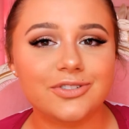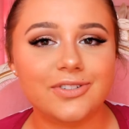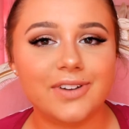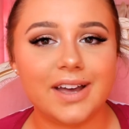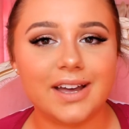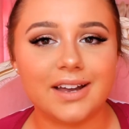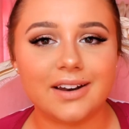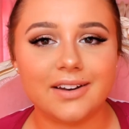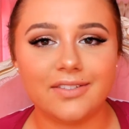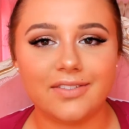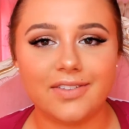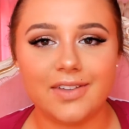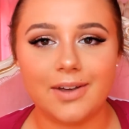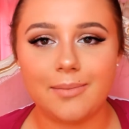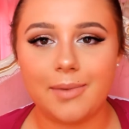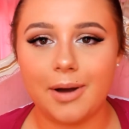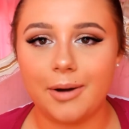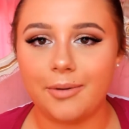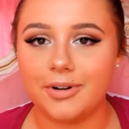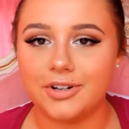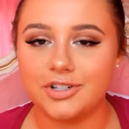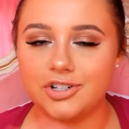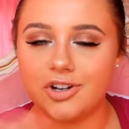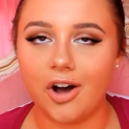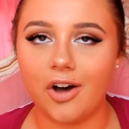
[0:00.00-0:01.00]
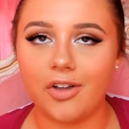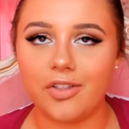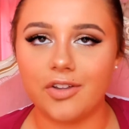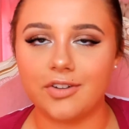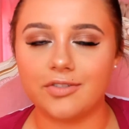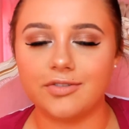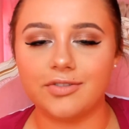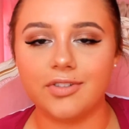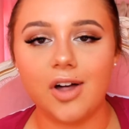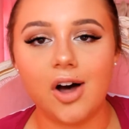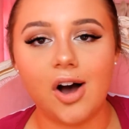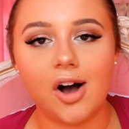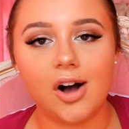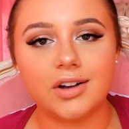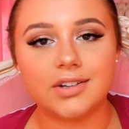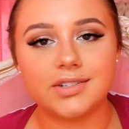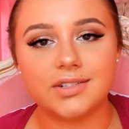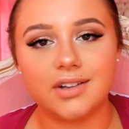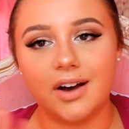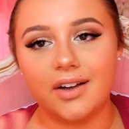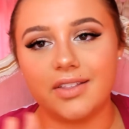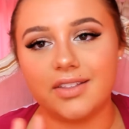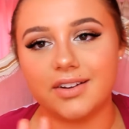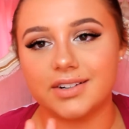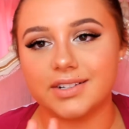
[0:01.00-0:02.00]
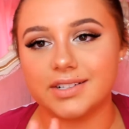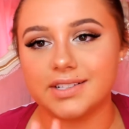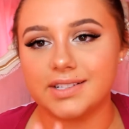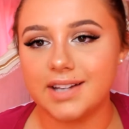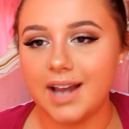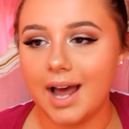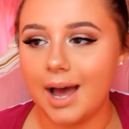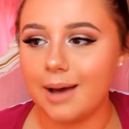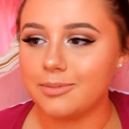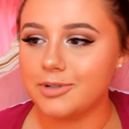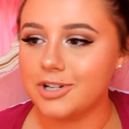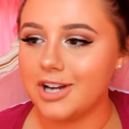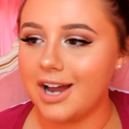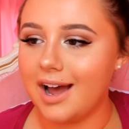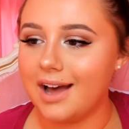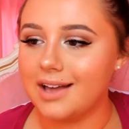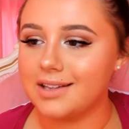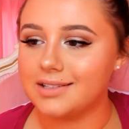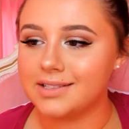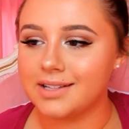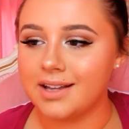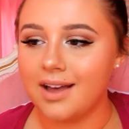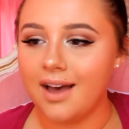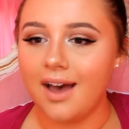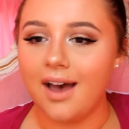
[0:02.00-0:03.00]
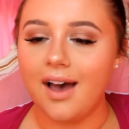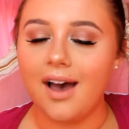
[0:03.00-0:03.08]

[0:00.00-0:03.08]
fan of them. I watch all their vlogs, all their Snapchats.